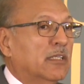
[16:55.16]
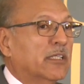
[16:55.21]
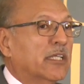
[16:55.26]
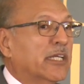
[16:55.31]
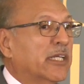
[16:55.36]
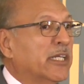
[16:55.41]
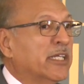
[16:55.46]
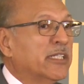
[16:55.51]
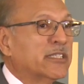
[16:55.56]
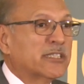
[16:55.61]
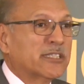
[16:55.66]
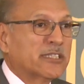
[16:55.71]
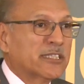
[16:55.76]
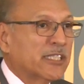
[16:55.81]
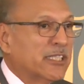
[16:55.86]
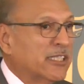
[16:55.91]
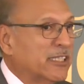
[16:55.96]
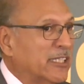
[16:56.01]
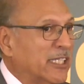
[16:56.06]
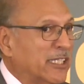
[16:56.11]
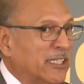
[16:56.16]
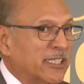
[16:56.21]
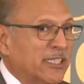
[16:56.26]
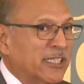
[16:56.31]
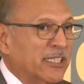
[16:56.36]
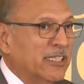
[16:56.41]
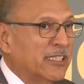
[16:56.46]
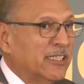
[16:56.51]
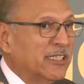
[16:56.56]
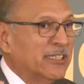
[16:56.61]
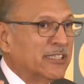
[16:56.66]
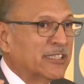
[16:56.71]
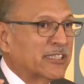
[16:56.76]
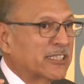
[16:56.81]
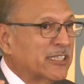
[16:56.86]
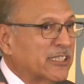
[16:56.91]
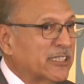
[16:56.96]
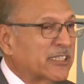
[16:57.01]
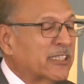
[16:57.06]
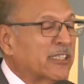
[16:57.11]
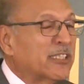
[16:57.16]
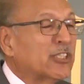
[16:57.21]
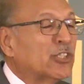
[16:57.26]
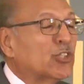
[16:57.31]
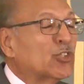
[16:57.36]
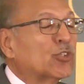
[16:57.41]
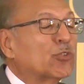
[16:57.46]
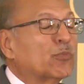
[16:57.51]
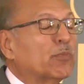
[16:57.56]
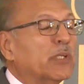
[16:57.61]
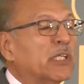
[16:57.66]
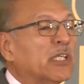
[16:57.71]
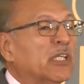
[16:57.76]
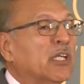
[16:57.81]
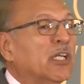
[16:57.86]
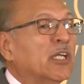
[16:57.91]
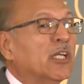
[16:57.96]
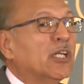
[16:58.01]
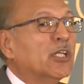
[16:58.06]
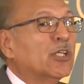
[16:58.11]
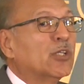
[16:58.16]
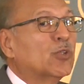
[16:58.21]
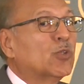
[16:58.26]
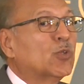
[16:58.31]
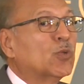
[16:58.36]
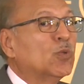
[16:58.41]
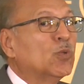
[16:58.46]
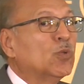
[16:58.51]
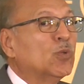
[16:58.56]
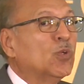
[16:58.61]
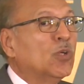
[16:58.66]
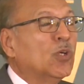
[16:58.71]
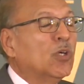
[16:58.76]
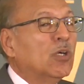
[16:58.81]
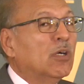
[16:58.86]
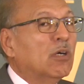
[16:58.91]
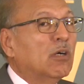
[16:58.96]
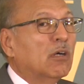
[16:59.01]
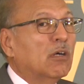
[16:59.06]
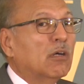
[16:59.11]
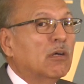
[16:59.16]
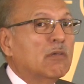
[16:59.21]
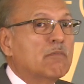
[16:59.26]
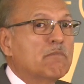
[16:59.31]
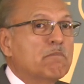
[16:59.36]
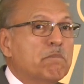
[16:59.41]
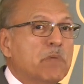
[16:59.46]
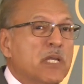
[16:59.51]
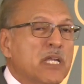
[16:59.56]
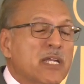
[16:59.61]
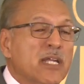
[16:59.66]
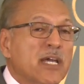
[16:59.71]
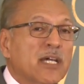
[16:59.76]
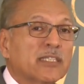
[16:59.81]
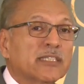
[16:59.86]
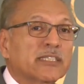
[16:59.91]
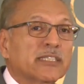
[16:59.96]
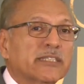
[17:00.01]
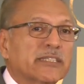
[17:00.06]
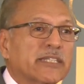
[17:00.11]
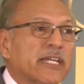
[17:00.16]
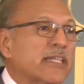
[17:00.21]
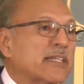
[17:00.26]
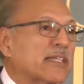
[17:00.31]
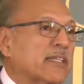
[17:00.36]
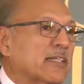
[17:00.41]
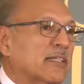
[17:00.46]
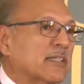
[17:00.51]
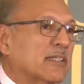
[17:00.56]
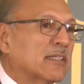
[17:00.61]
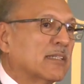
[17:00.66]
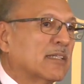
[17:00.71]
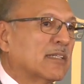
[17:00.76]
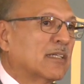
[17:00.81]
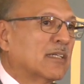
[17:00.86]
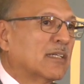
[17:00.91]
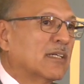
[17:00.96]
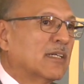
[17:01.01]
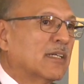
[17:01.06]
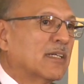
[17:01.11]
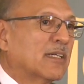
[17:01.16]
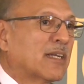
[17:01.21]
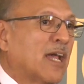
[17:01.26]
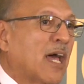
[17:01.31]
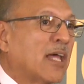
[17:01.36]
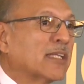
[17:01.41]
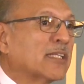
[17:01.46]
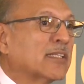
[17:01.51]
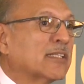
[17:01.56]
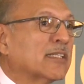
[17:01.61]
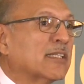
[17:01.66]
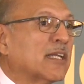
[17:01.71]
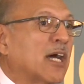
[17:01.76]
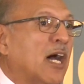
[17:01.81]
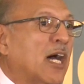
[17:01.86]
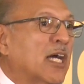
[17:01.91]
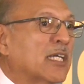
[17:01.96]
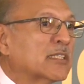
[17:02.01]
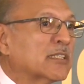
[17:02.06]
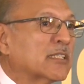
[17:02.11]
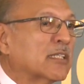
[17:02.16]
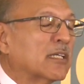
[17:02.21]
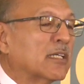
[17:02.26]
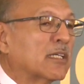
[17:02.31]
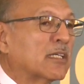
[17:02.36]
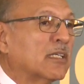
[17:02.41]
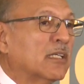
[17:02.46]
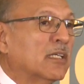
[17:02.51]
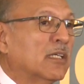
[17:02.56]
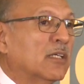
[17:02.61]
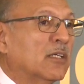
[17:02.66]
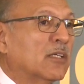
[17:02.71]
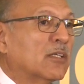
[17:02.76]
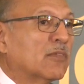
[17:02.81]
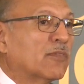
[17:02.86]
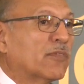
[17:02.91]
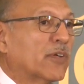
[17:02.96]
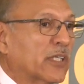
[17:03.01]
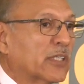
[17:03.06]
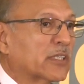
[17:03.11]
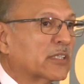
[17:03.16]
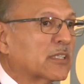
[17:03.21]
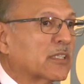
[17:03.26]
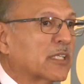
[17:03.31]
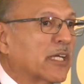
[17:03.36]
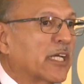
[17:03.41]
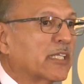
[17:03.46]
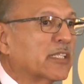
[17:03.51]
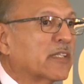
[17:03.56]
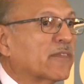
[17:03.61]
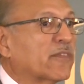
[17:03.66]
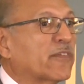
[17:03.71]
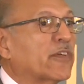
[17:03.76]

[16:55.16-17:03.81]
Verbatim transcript: The, ins the insistence should be to build her strength rather than ask her first, as a